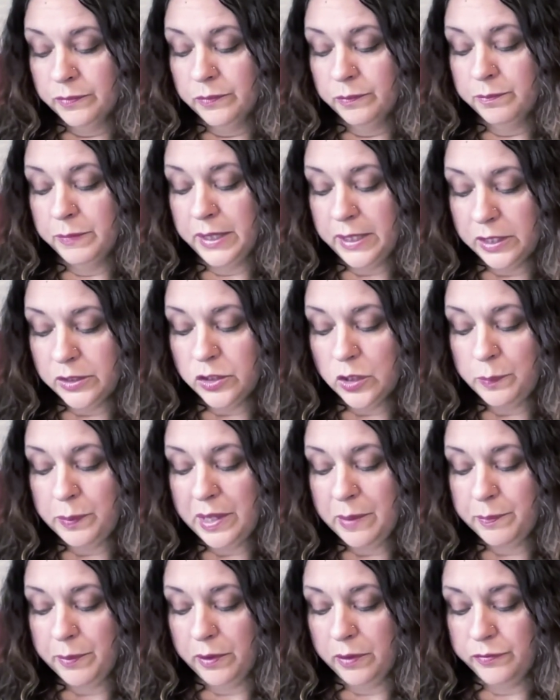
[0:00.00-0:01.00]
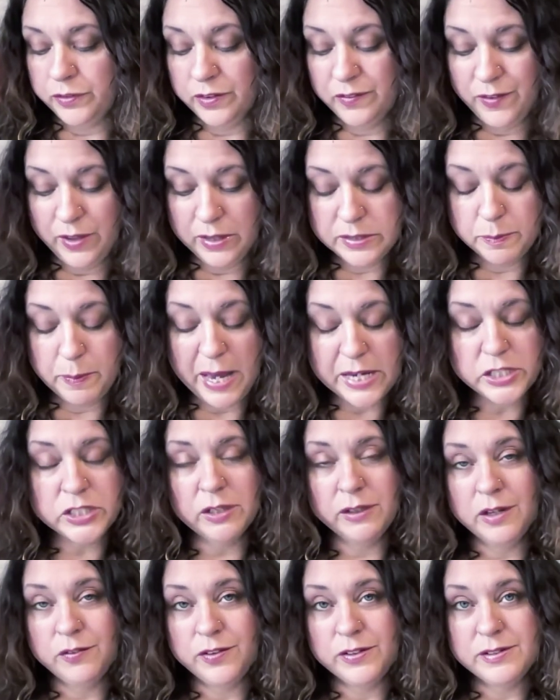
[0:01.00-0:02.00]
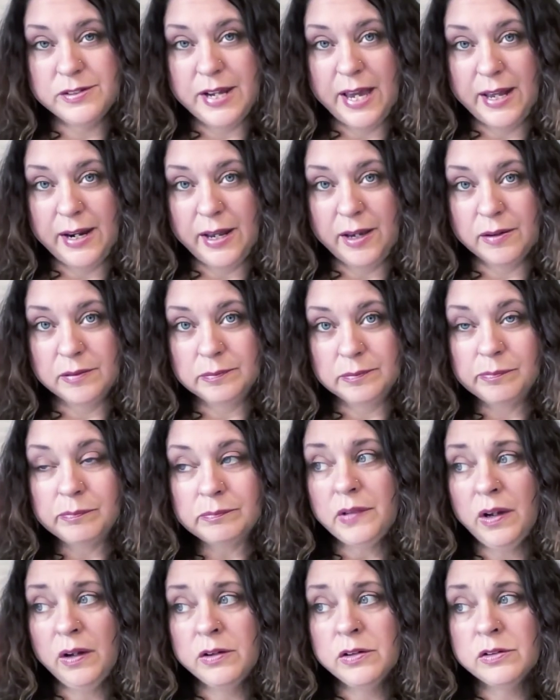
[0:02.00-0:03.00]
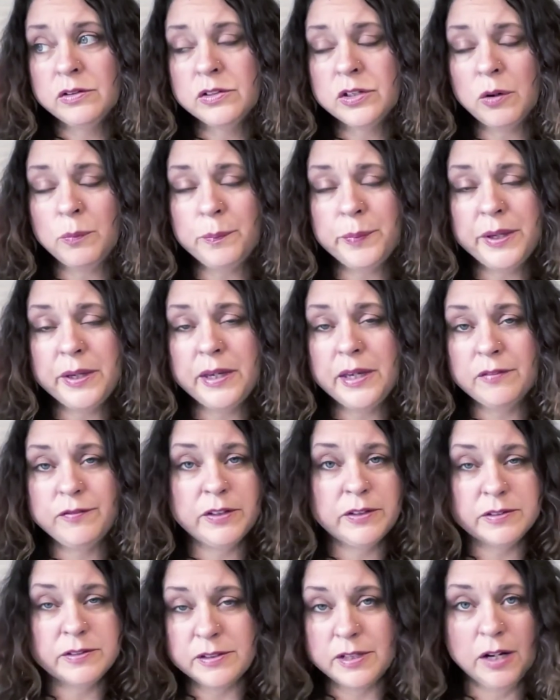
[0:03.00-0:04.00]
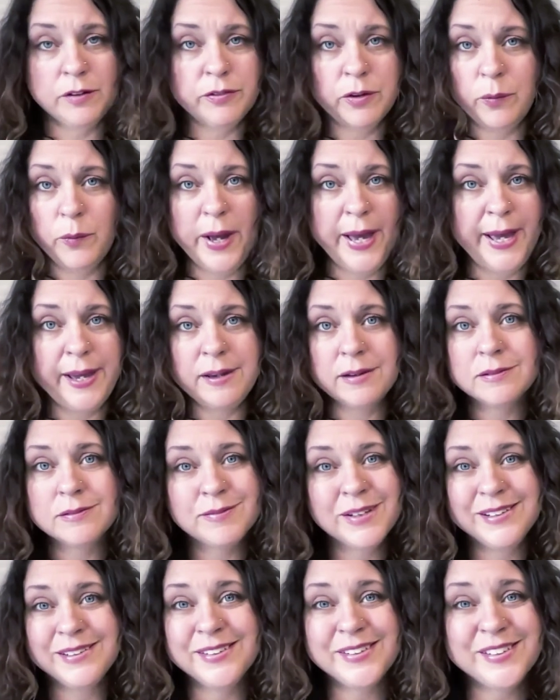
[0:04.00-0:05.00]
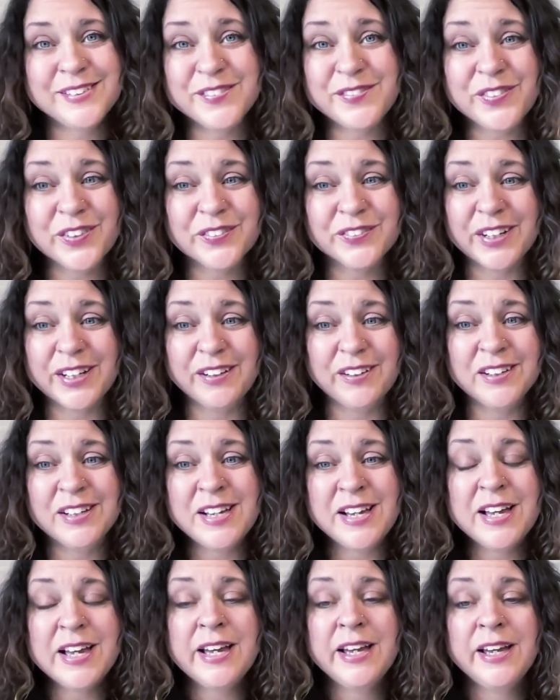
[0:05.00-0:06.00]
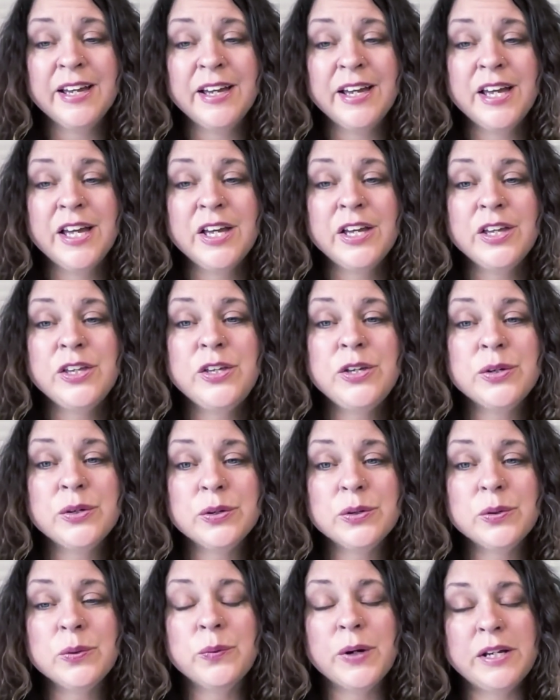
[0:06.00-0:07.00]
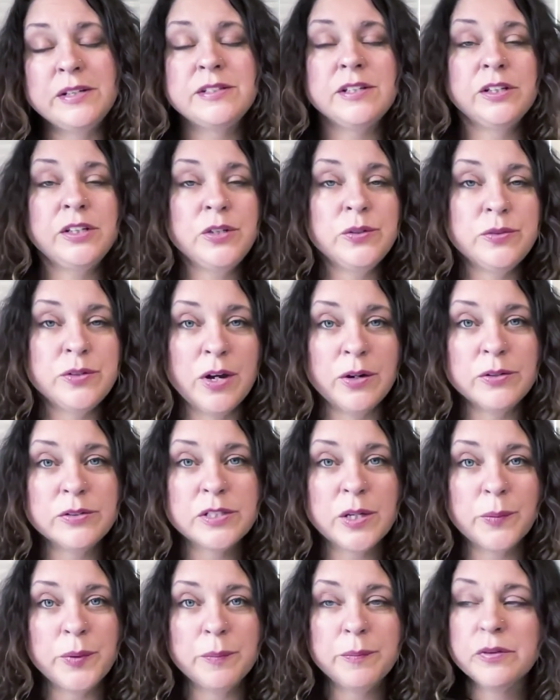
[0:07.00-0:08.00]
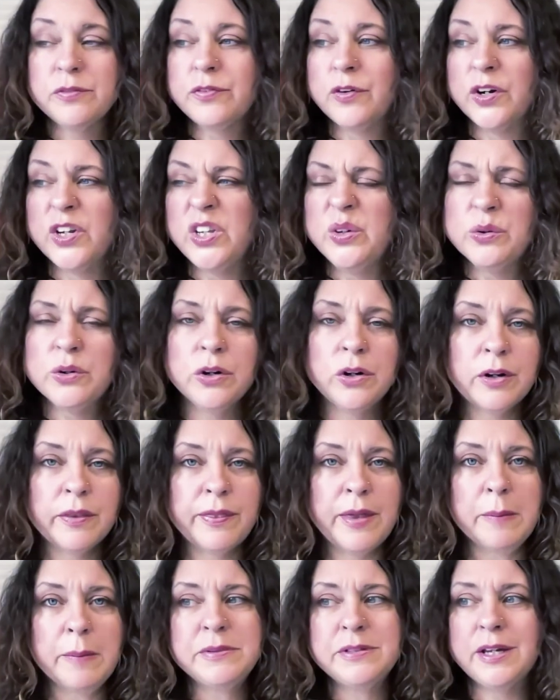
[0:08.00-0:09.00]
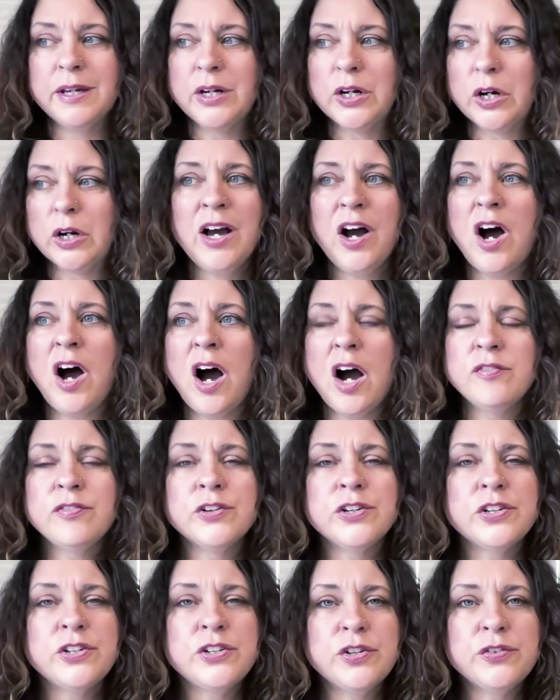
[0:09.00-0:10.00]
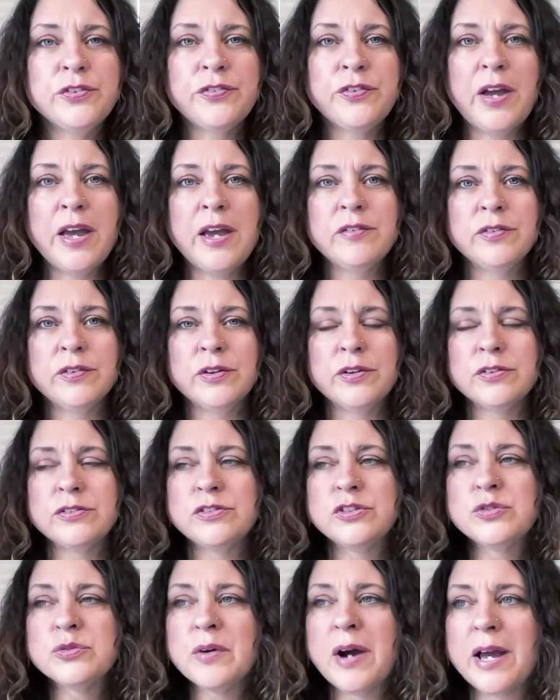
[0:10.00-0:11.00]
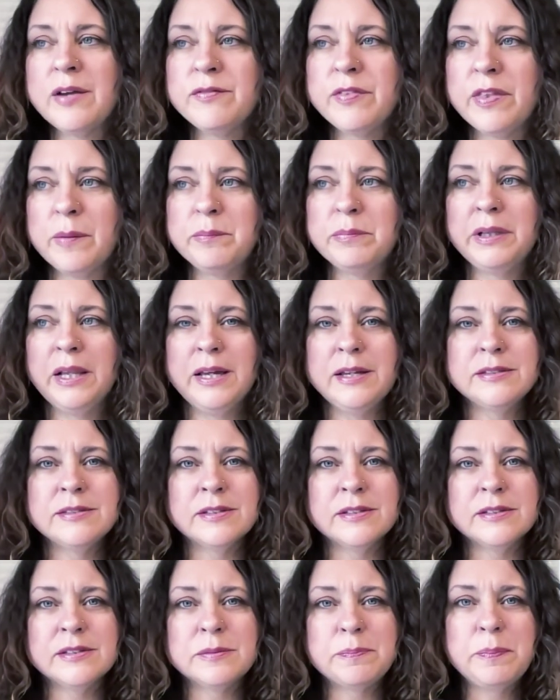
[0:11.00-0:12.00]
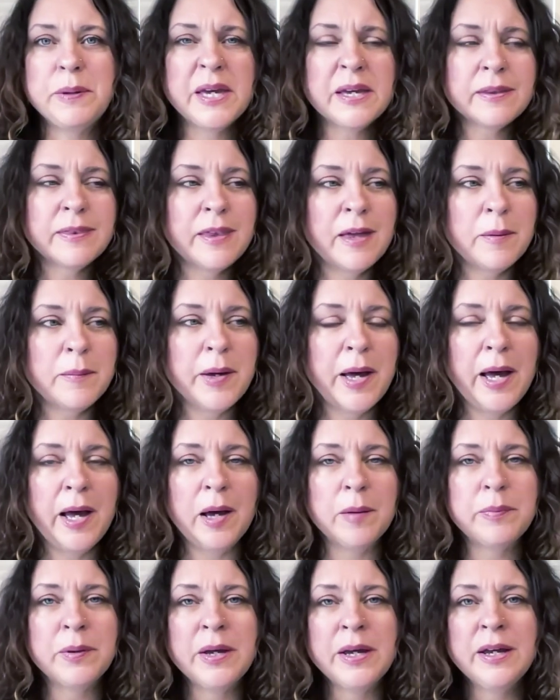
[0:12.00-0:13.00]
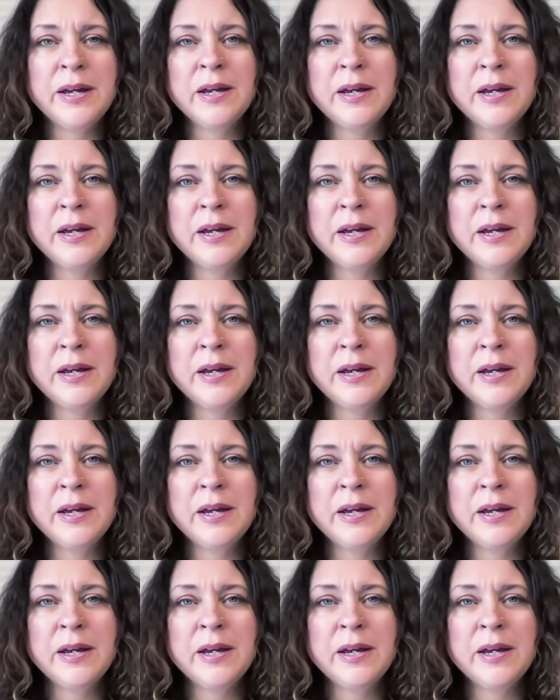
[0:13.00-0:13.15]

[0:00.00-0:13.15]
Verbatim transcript: meeting new people, especially if it's dating, don't be giving stuff away for real. You wait till you know someone before you cook them dinner, offer to do favors, drive them places, pick them up,